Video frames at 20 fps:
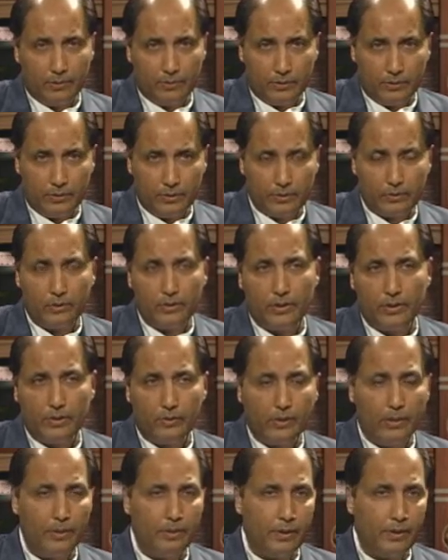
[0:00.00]
disclosure
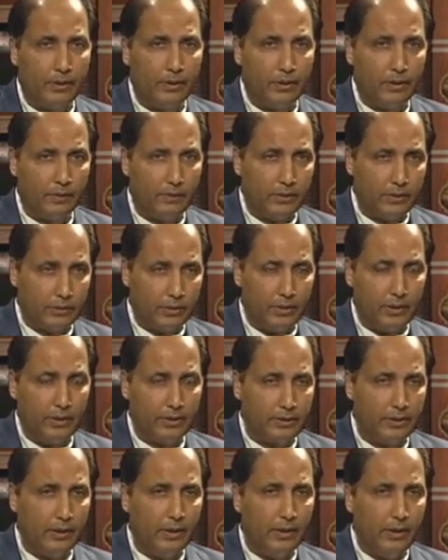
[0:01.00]
requirement of the
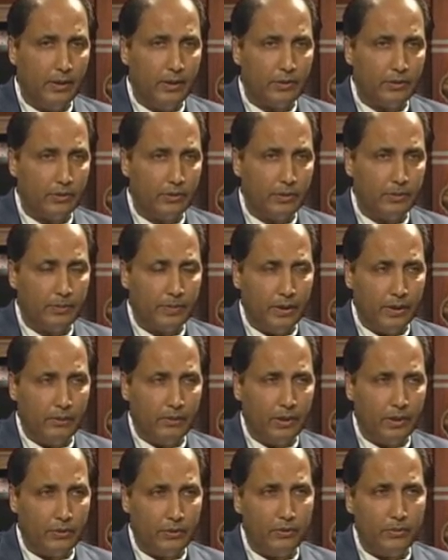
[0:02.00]
stocks. So they
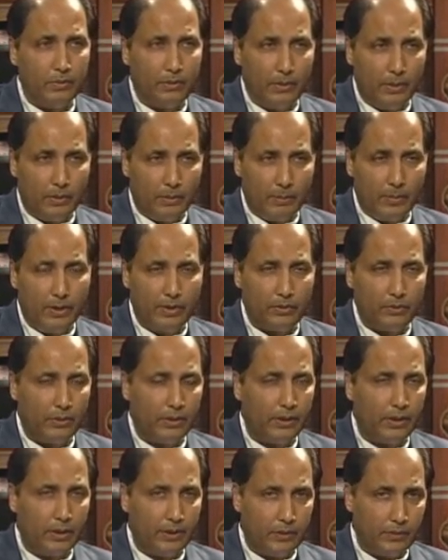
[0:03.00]
want to make
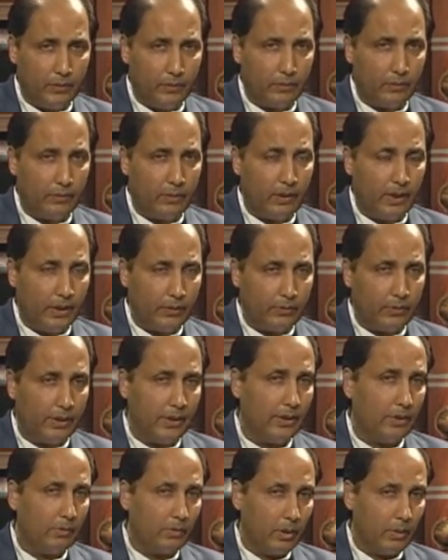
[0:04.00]
sure that you're
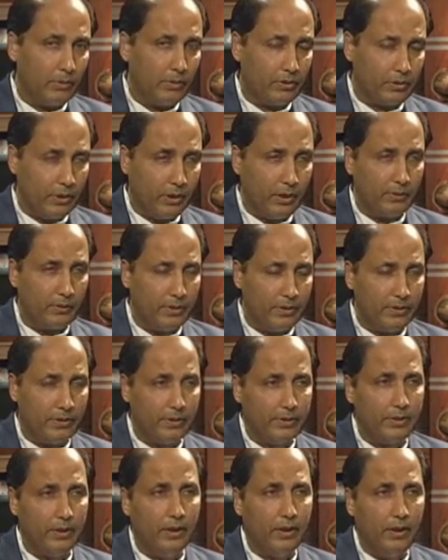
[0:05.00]
calculating the proper stock
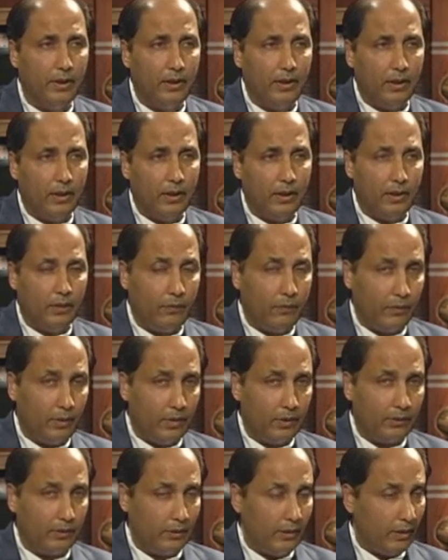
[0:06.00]
basis
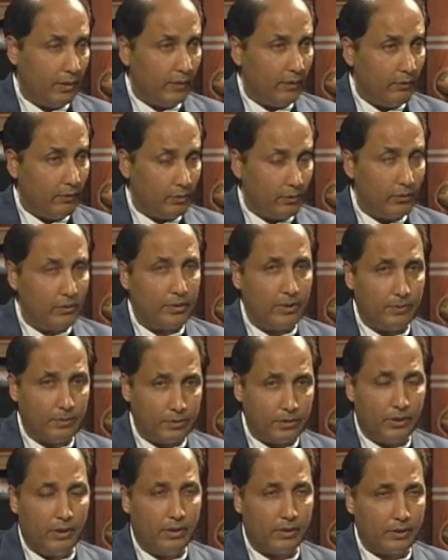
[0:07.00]
for if you sold some
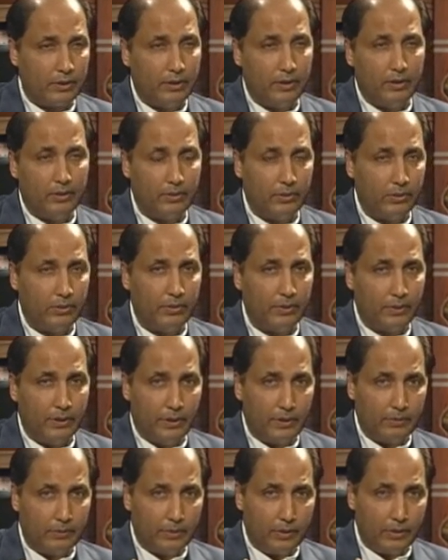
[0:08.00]
stocks. So
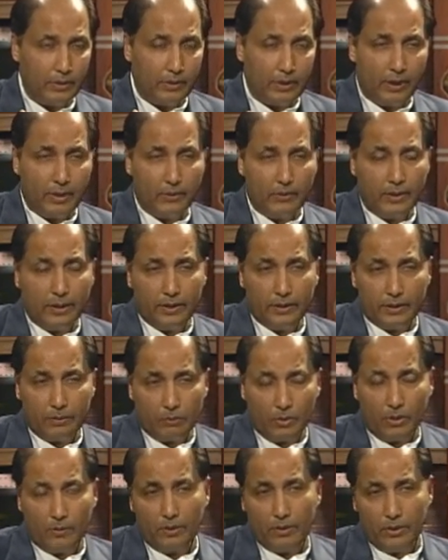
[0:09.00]
you're calculating the
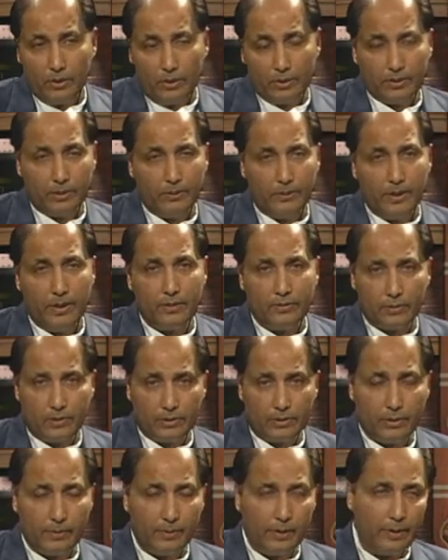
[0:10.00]
proper long-term gain,
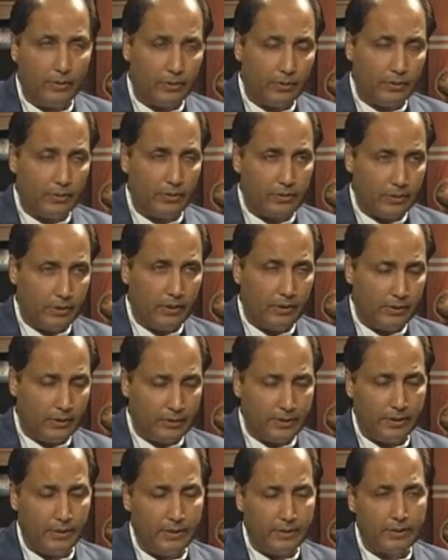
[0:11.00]
short-term gain on the
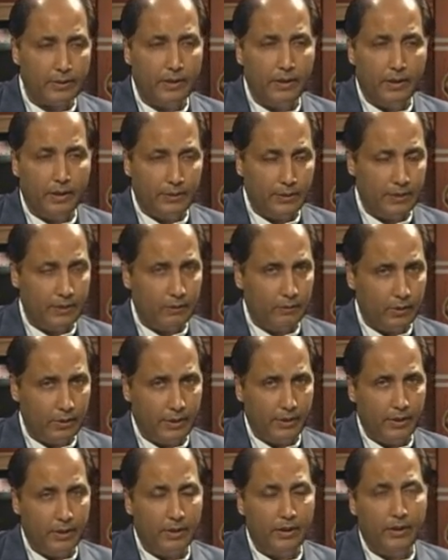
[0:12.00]
sales. That's one
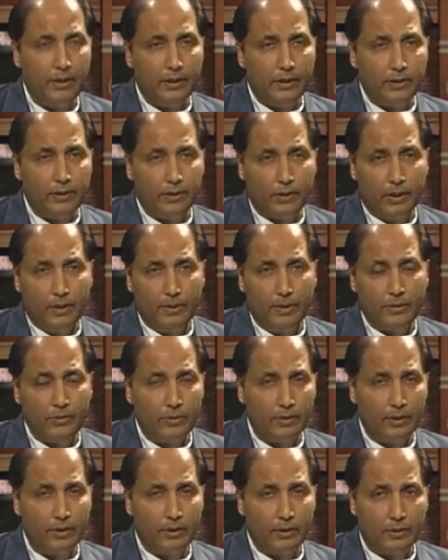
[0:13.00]
area. Now coming
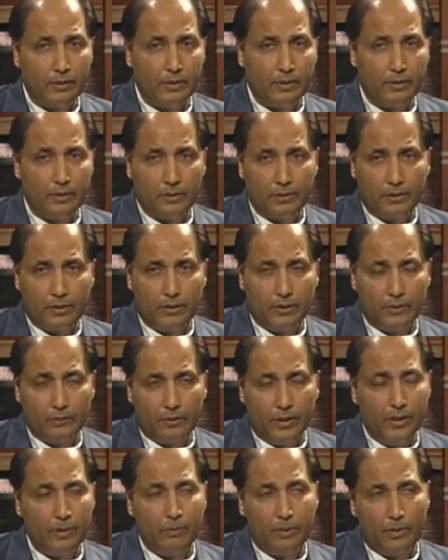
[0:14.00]
to the
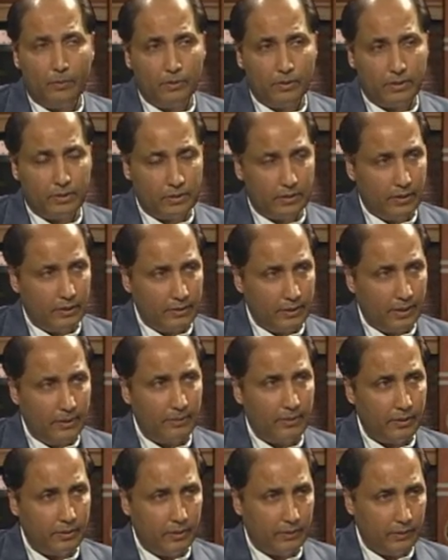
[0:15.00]
very popular
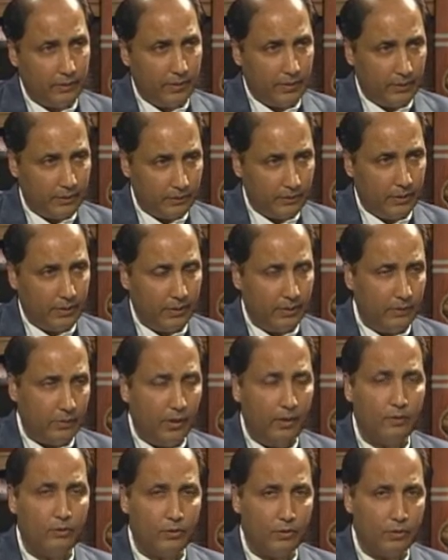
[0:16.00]
segment of the
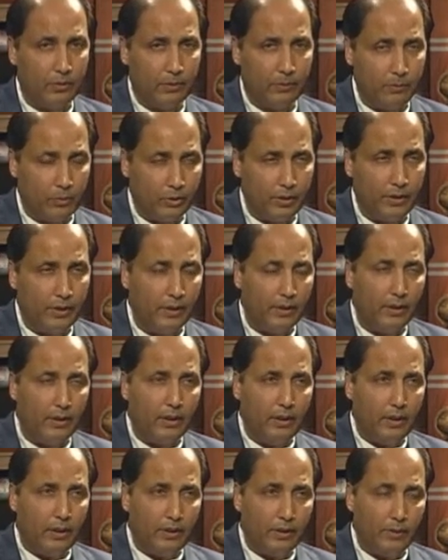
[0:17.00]
offshore reporting,
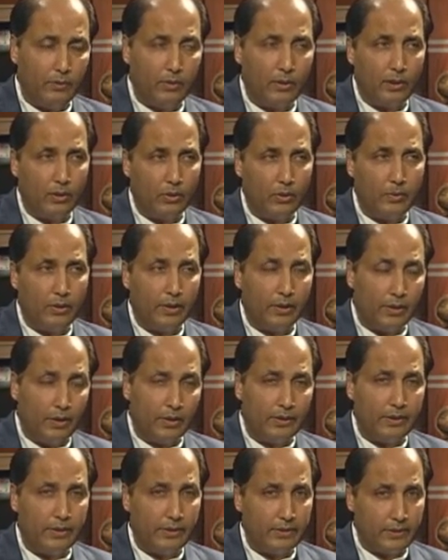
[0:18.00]
you have to accumulate
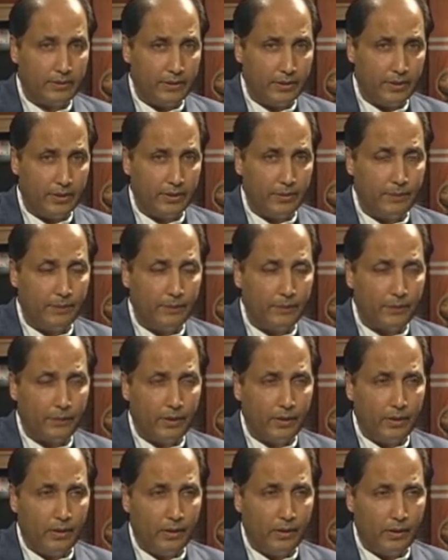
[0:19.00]
all the interest income
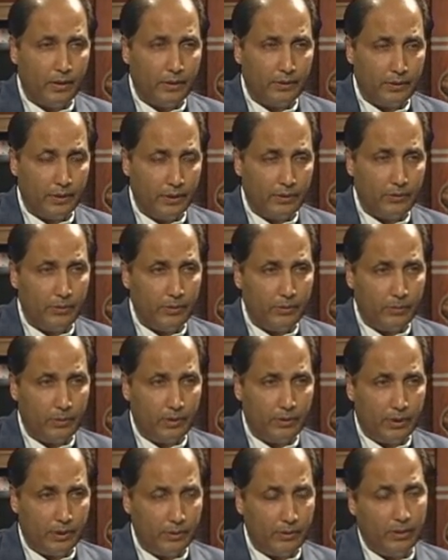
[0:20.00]
that you
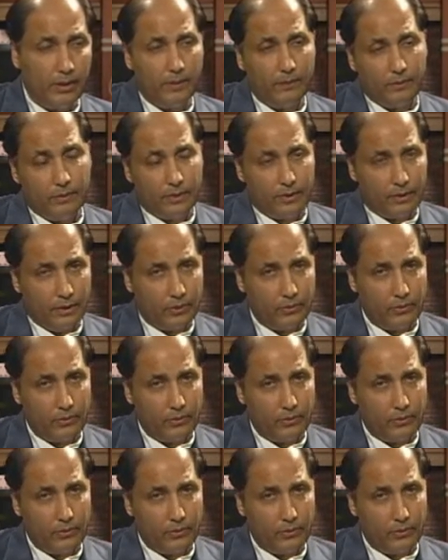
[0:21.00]
have in